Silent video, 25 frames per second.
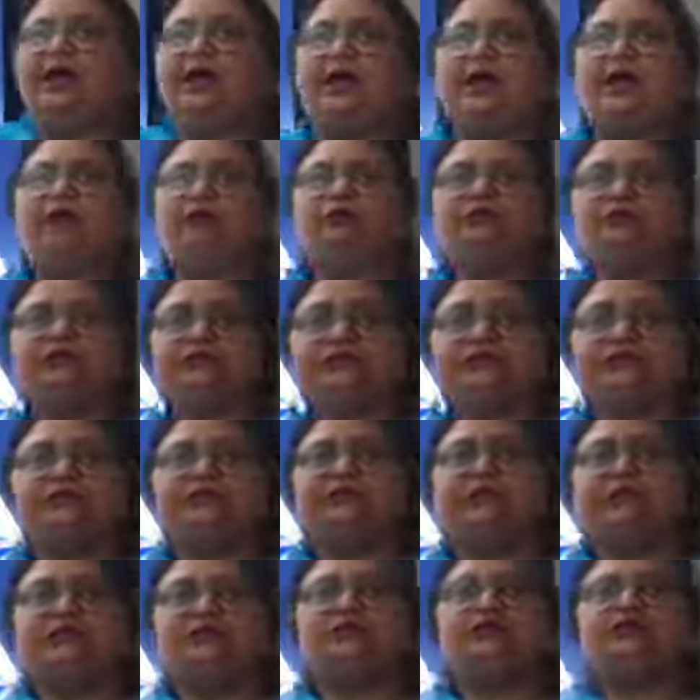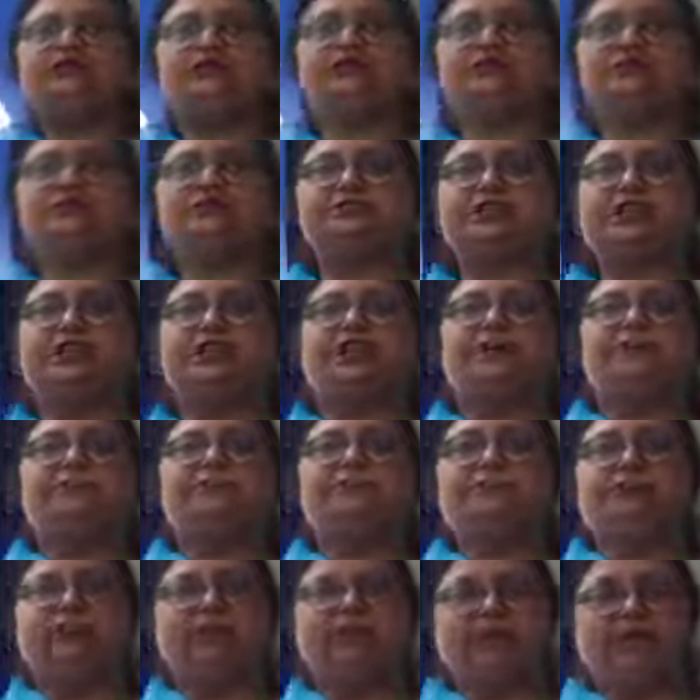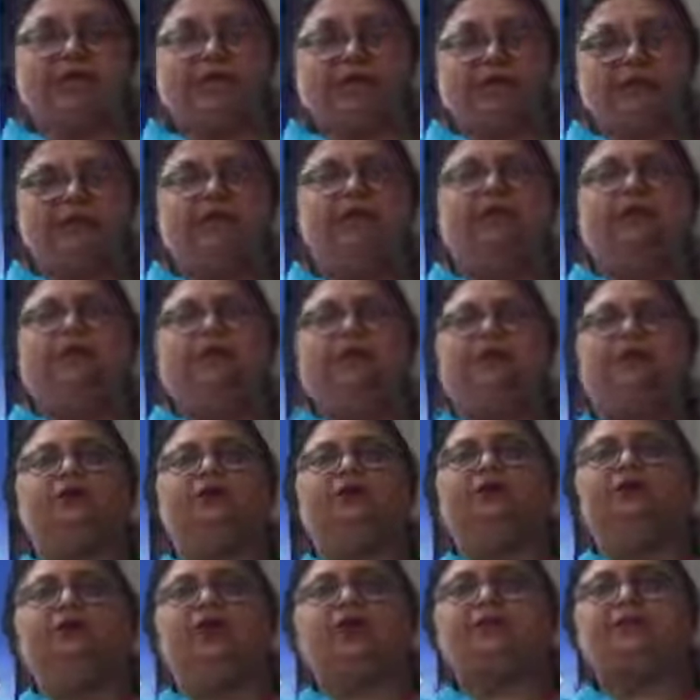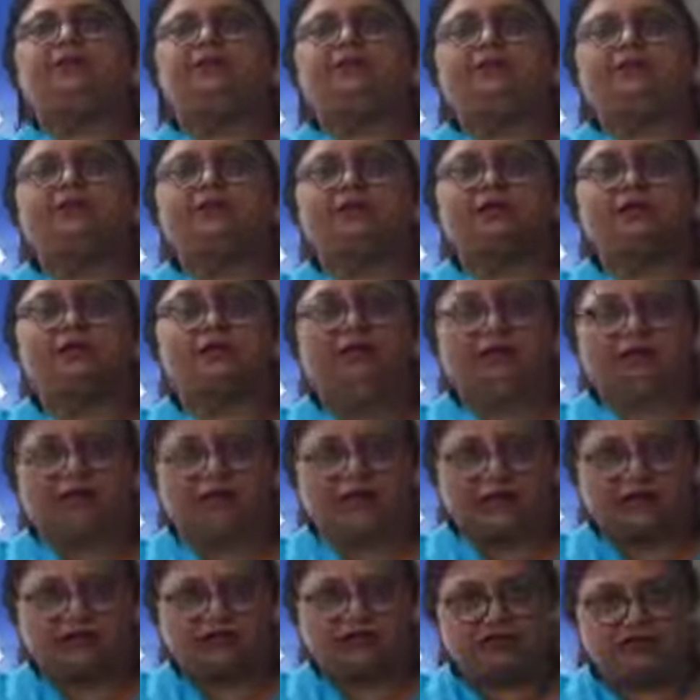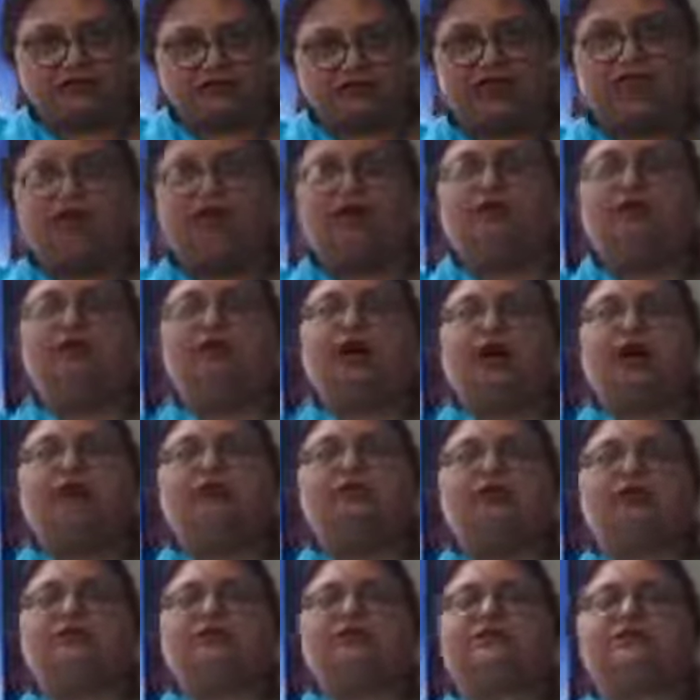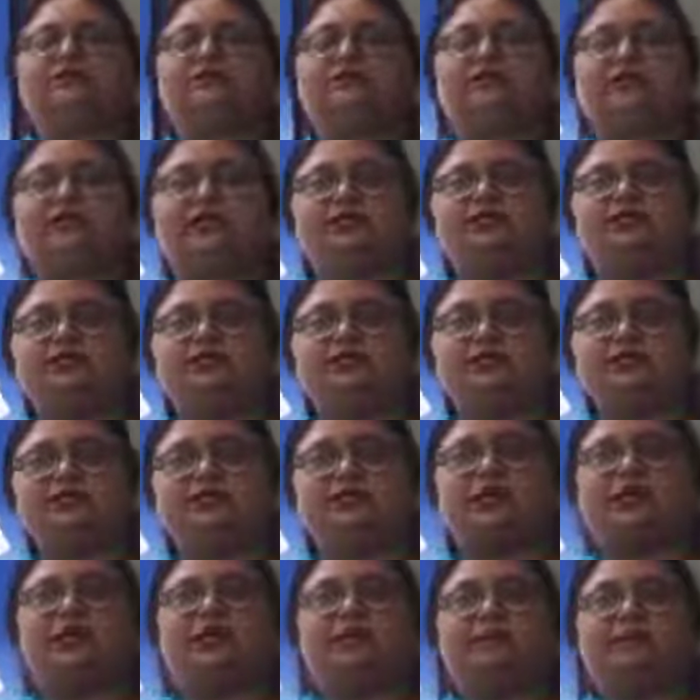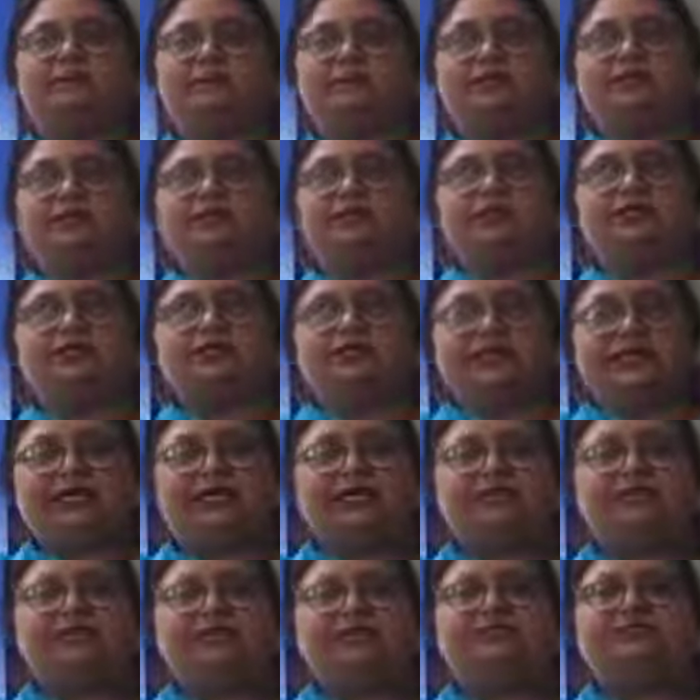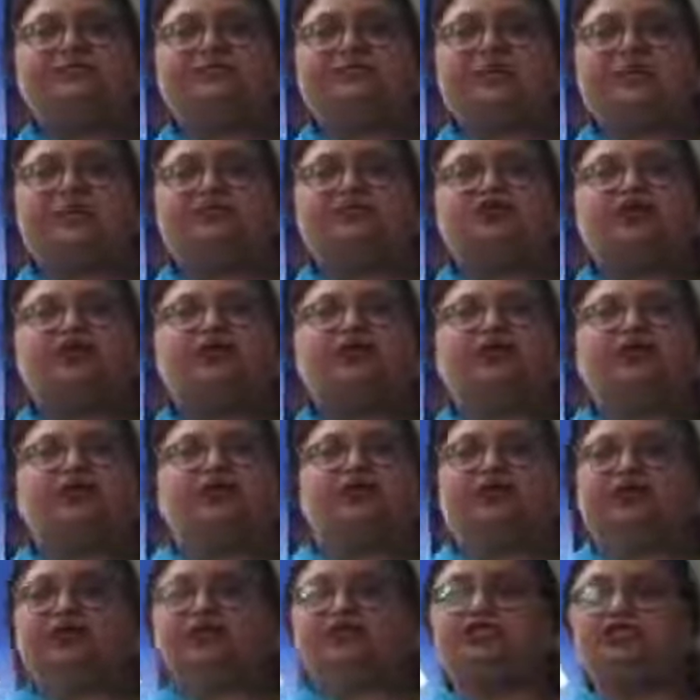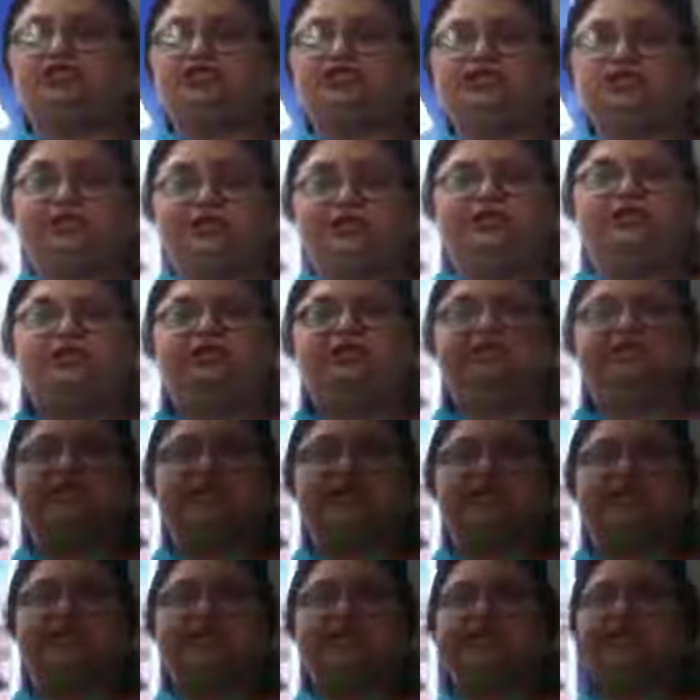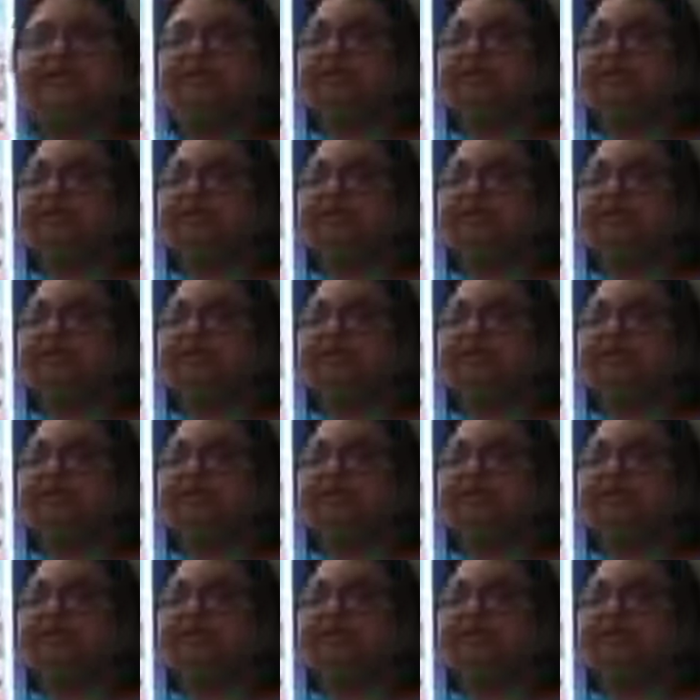How these nations became united countries, or how these nations attained a state of a nation state.